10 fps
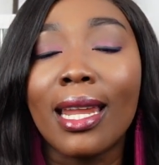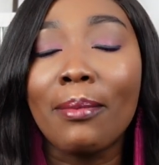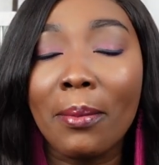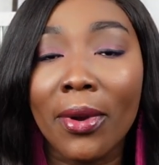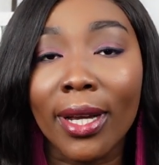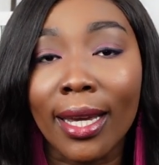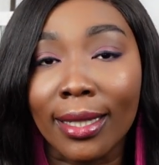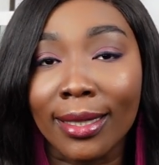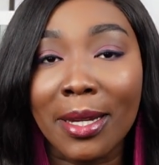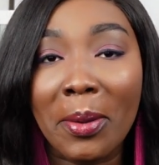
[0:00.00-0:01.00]
them
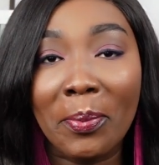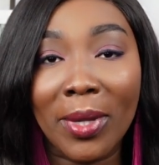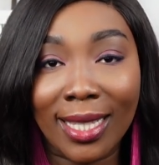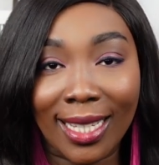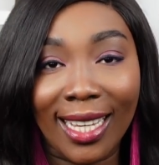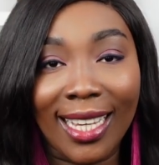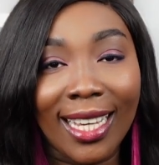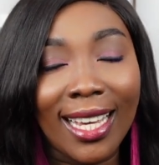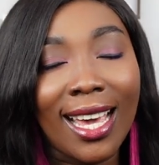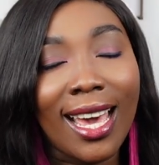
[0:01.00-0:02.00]
American, me say,
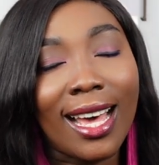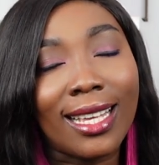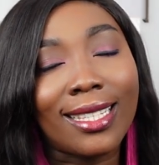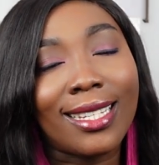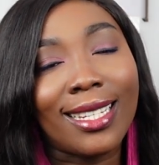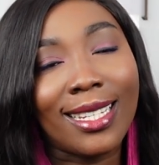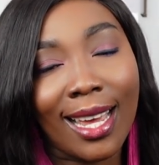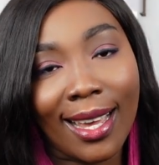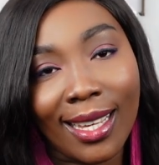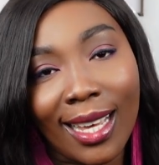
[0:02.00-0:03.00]
I said
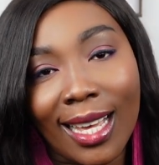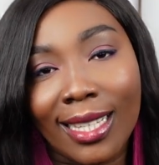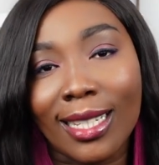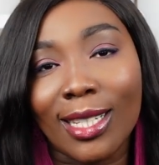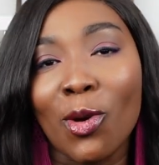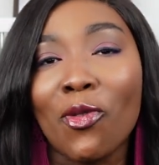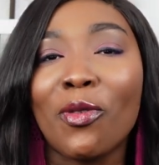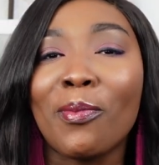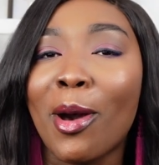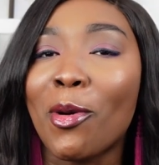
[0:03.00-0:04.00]
da, I said da
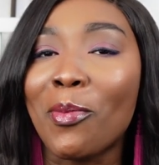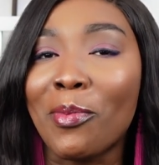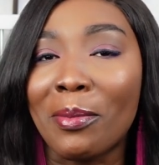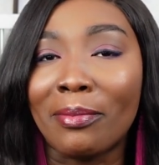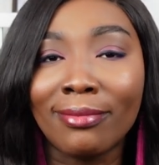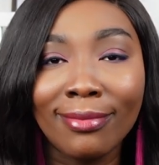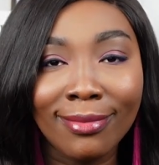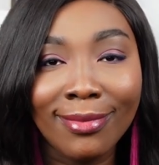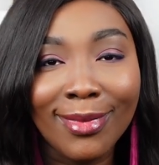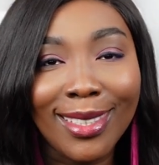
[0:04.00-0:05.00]
ofi Malcolm him
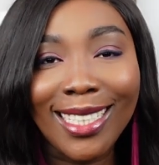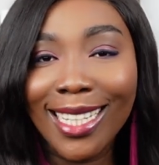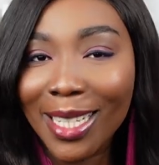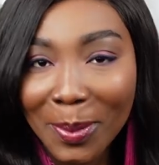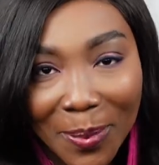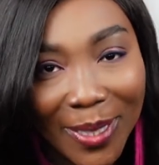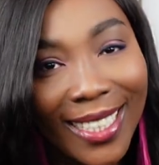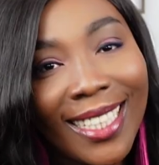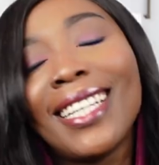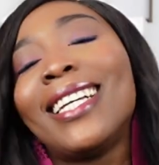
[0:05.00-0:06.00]
deep.
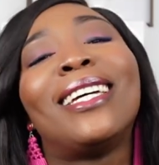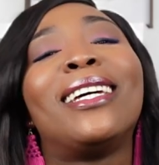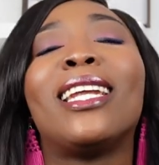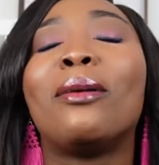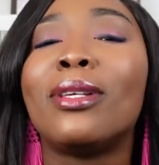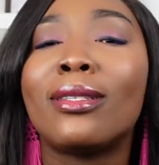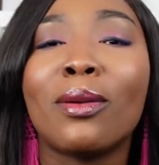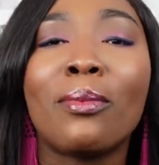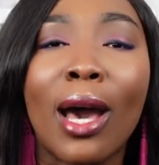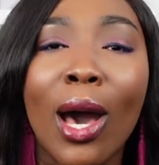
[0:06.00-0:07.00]
I met
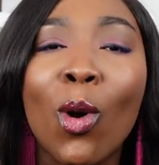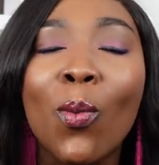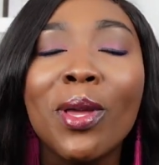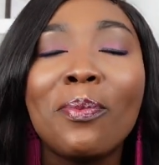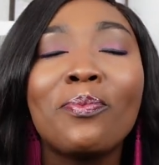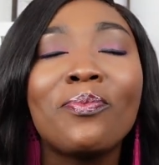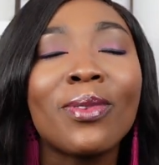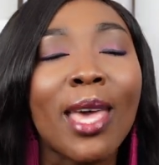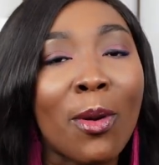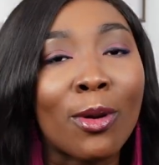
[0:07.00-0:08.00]
her ma obi
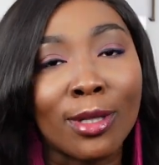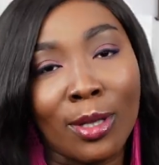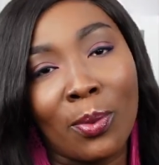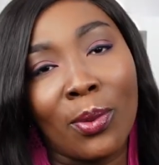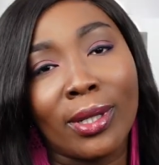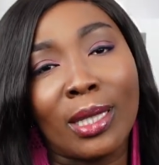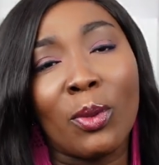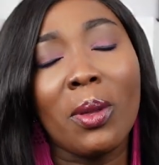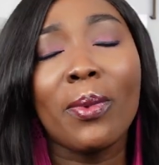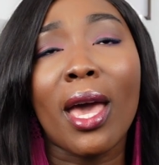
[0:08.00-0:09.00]
biara support,
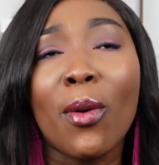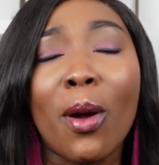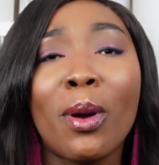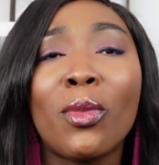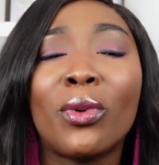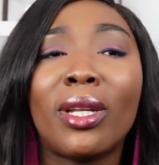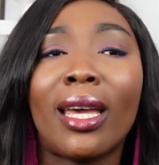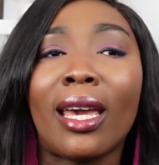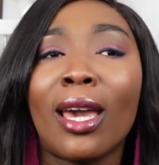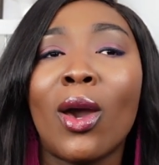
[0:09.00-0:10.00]
obi biara mamu hu
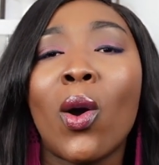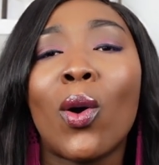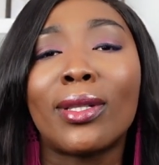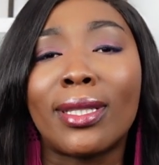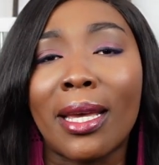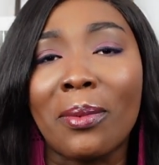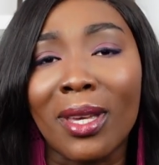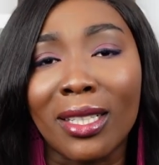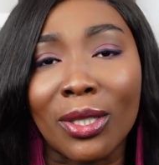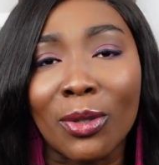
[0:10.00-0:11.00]
there, or time
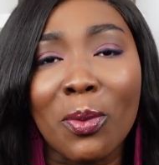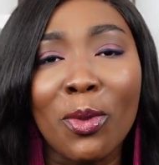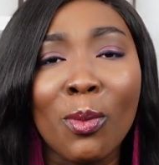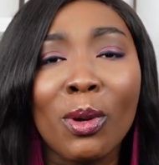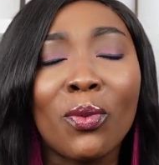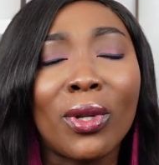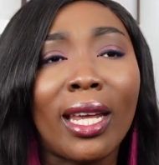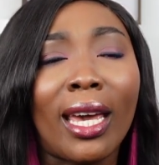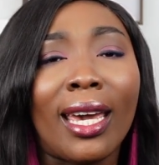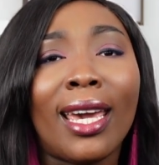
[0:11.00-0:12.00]
nature, obi mamu hu
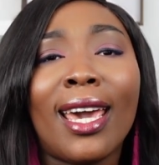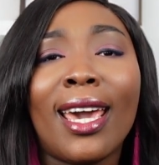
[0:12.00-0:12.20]
there.